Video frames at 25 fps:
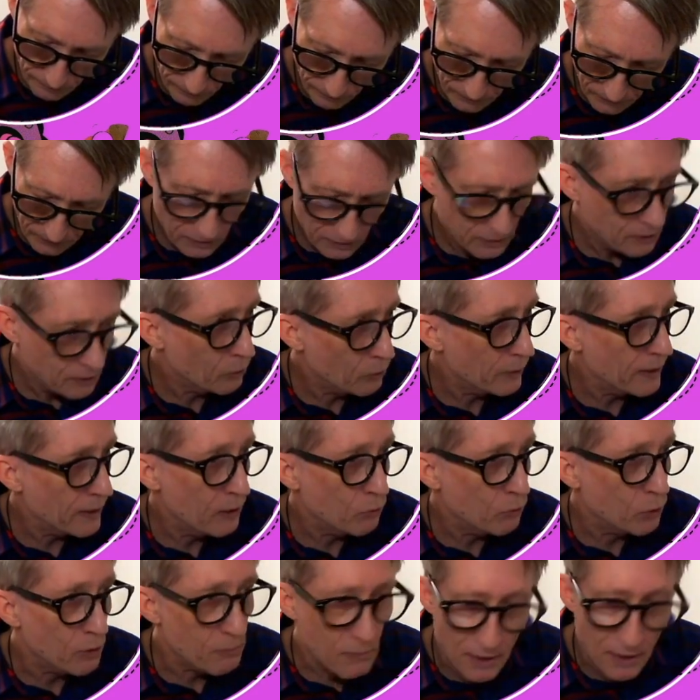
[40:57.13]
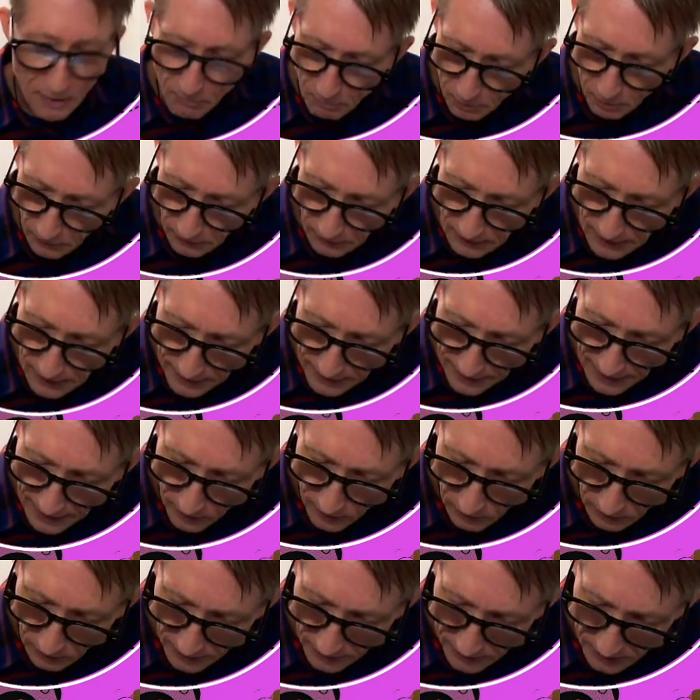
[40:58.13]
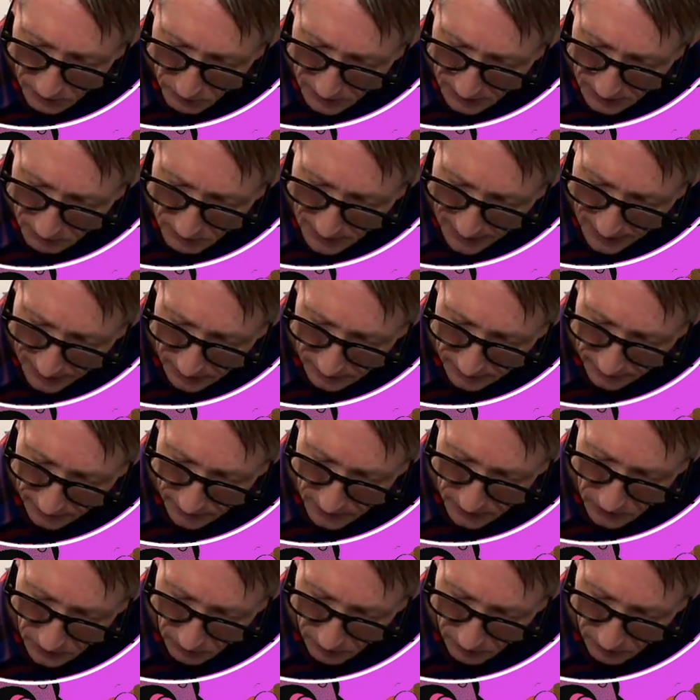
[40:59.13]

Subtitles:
You know what, I want my black outline to be back there, so I'm